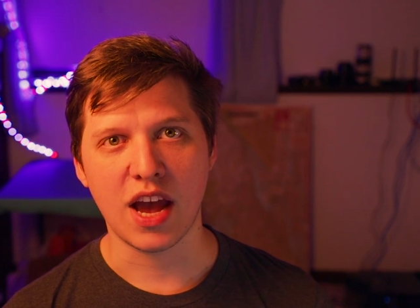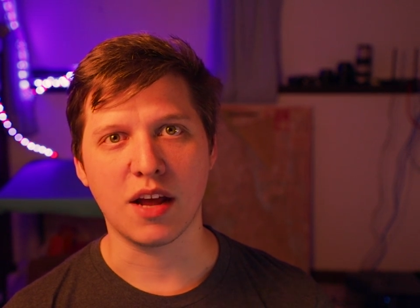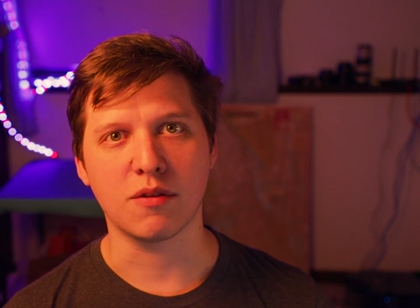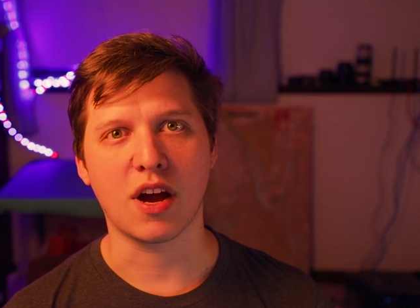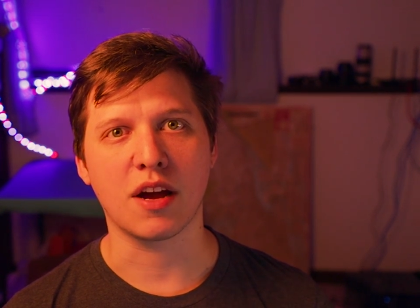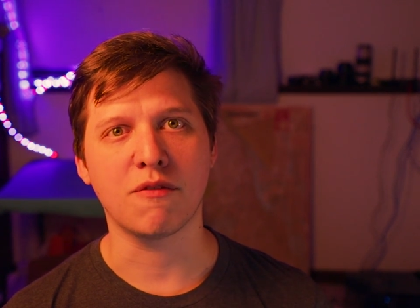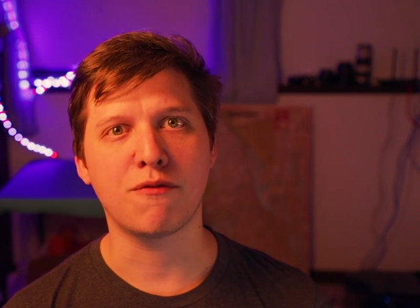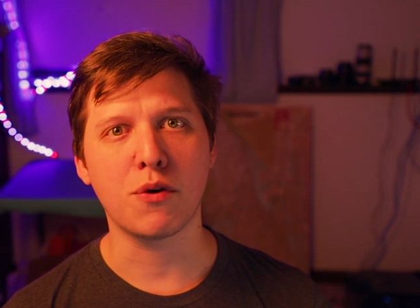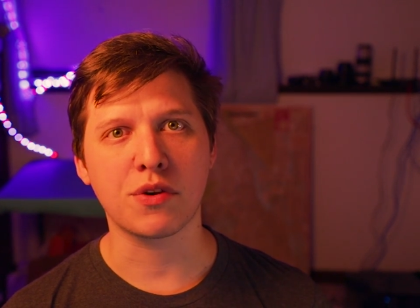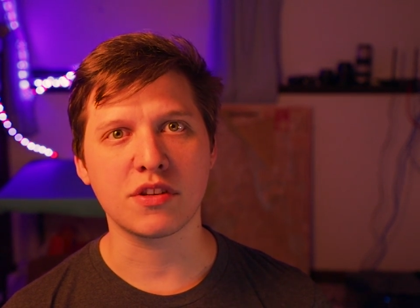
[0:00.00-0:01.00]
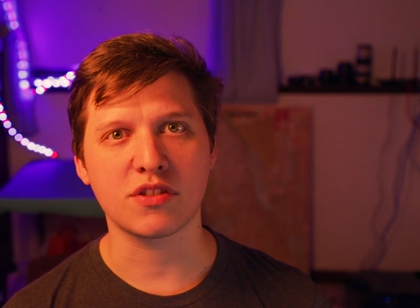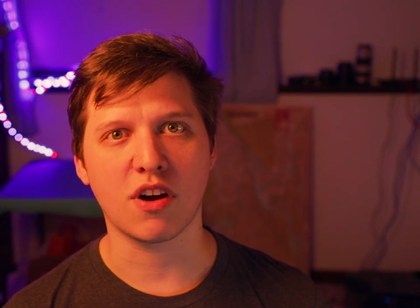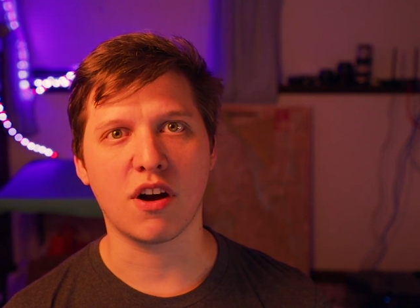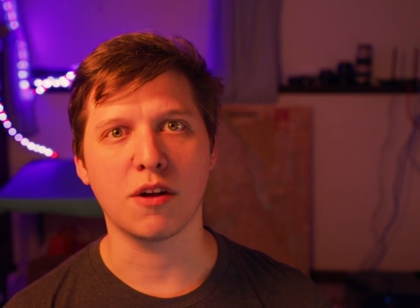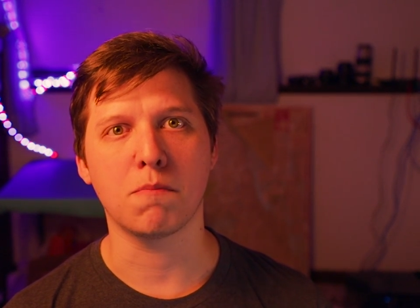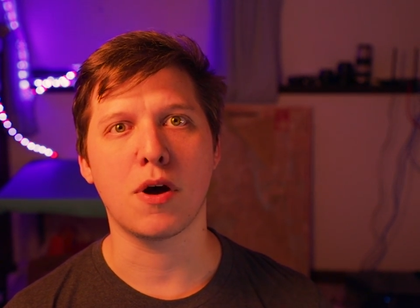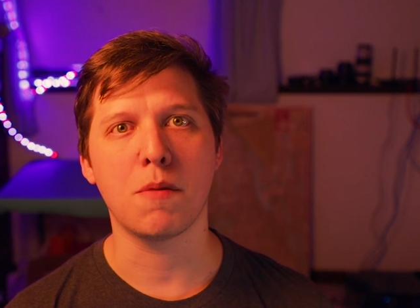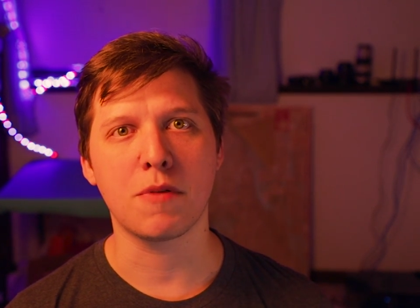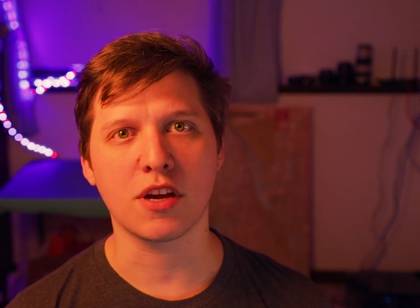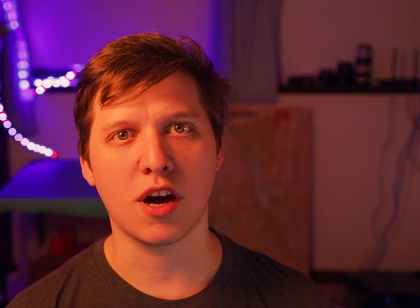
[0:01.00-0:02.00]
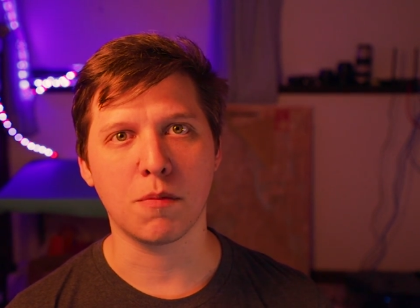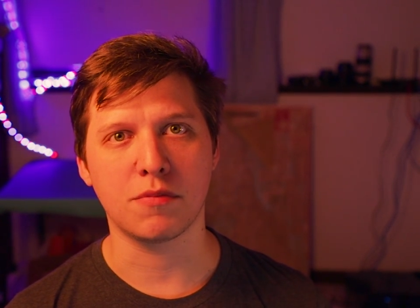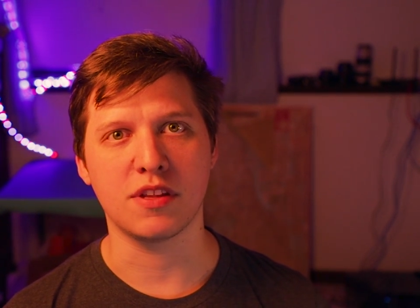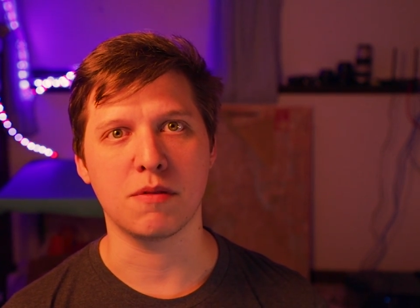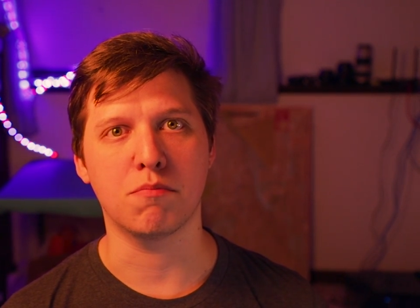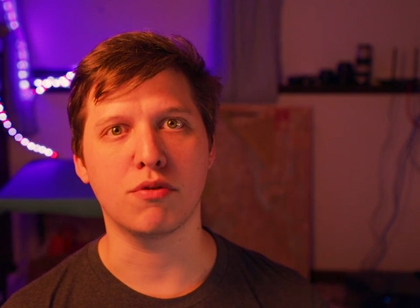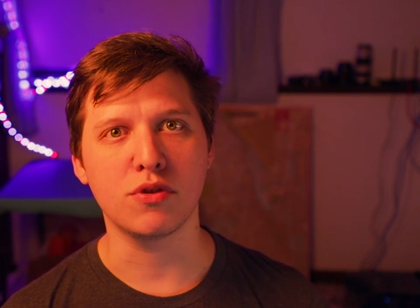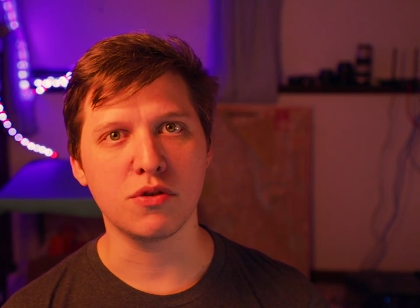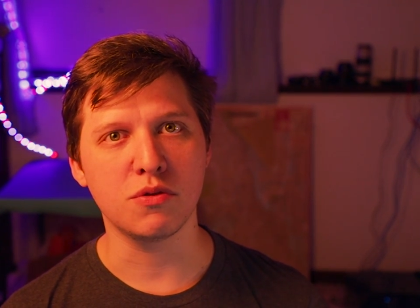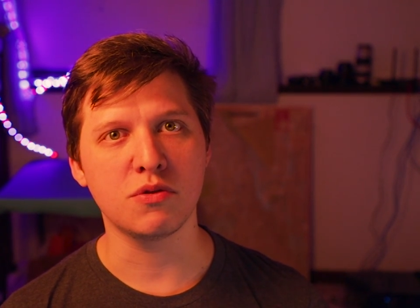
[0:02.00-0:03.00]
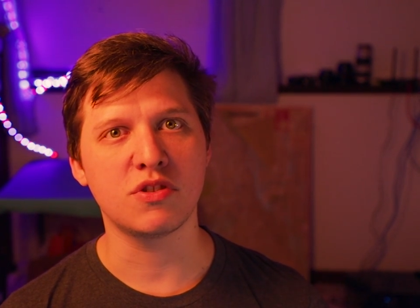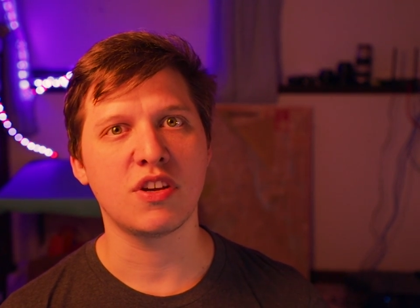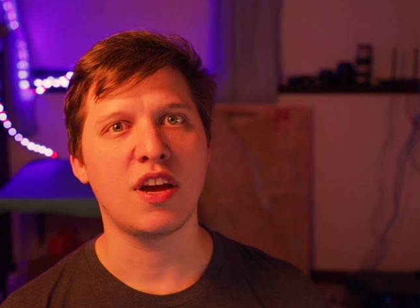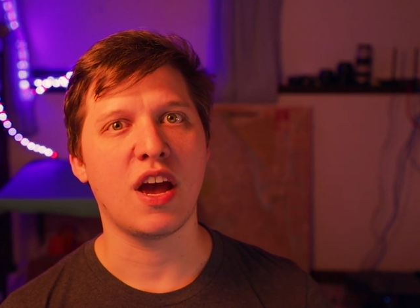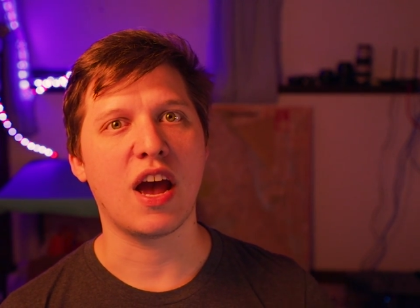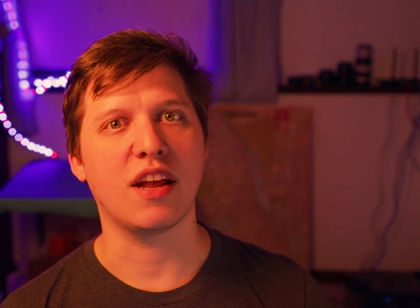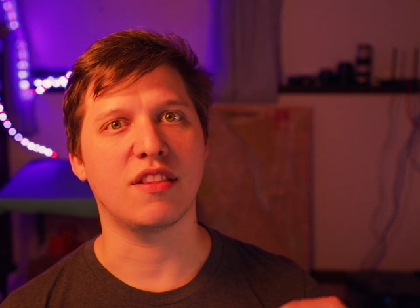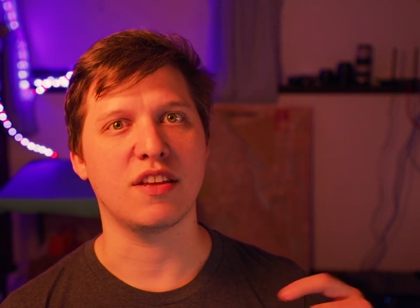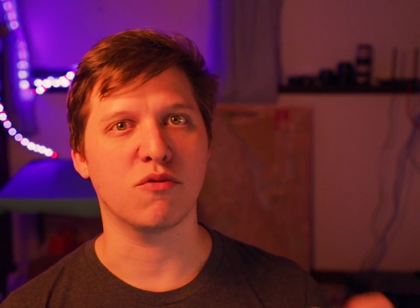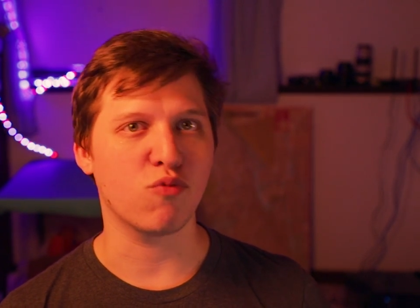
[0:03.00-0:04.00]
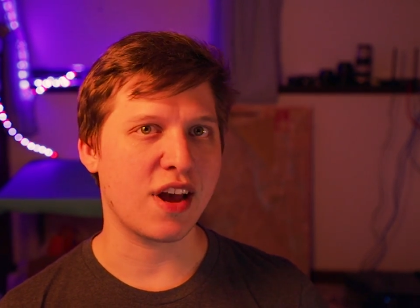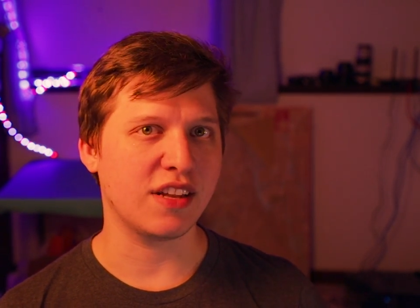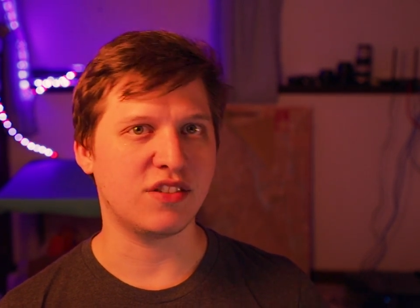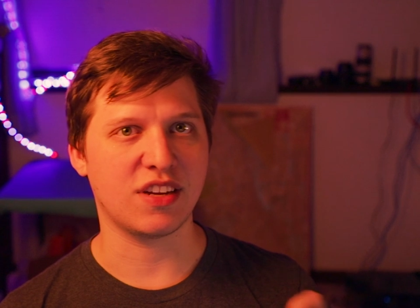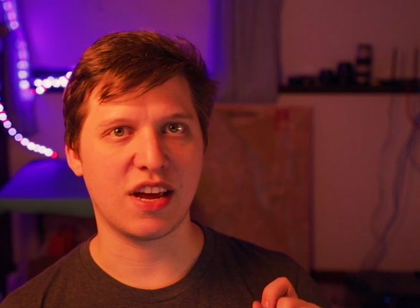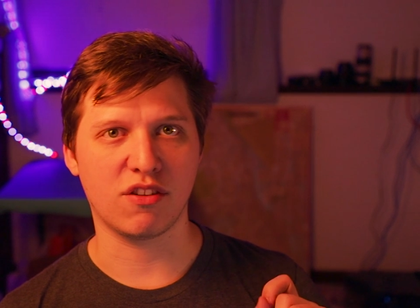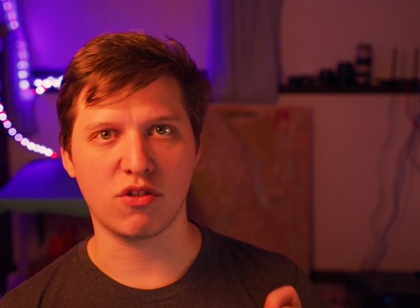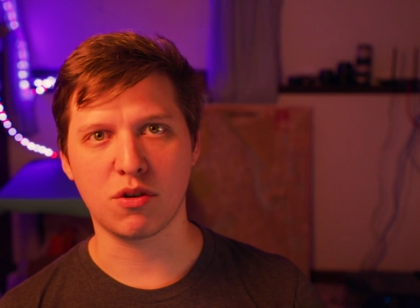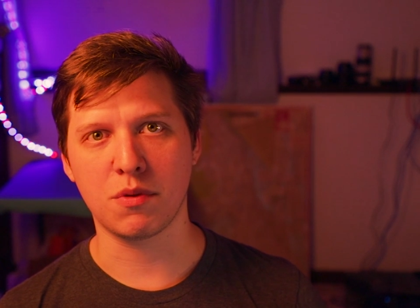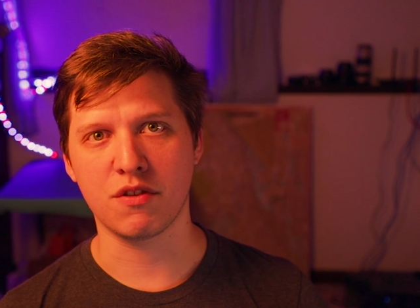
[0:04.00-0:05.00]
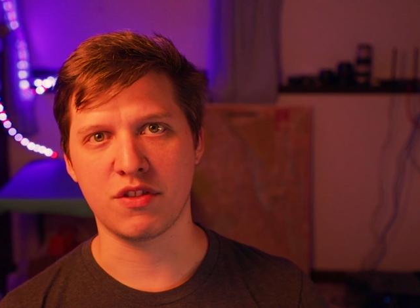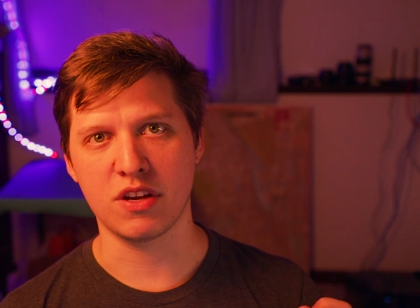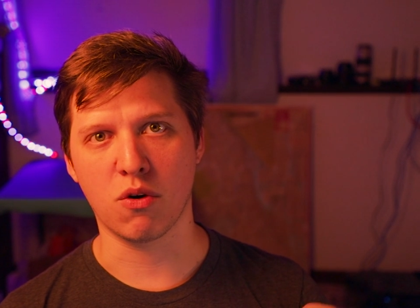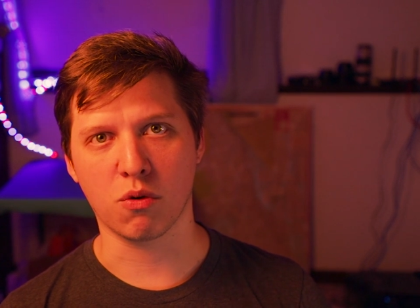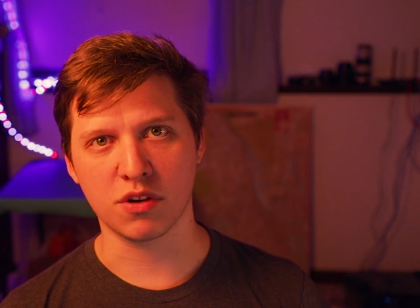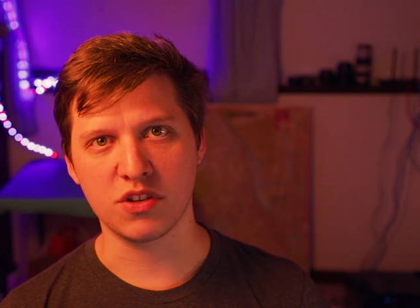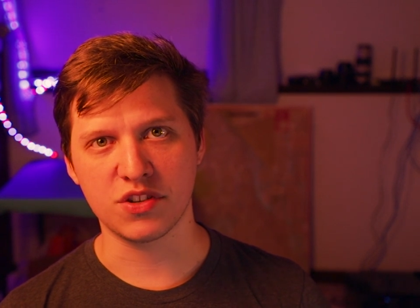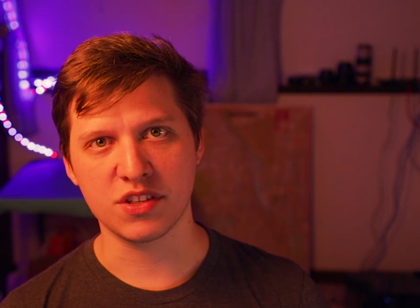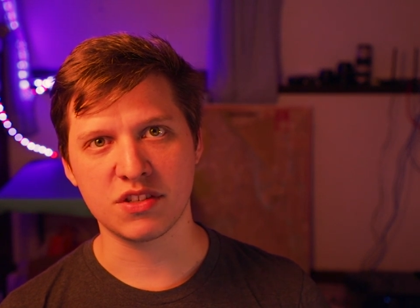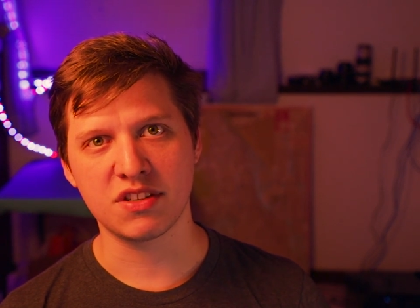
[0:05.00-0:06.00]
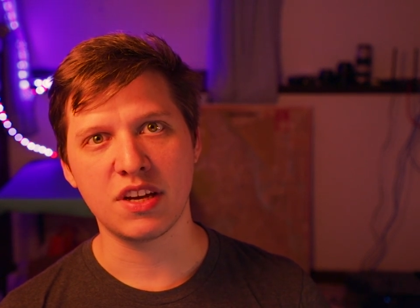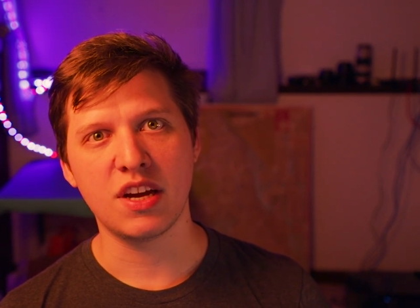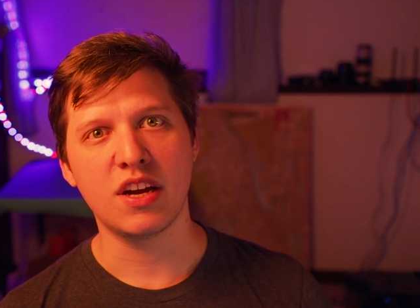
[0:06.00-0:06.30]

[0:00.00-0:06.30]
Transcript: and I focused on pumping up the blues and the reds and a little bit of the oranges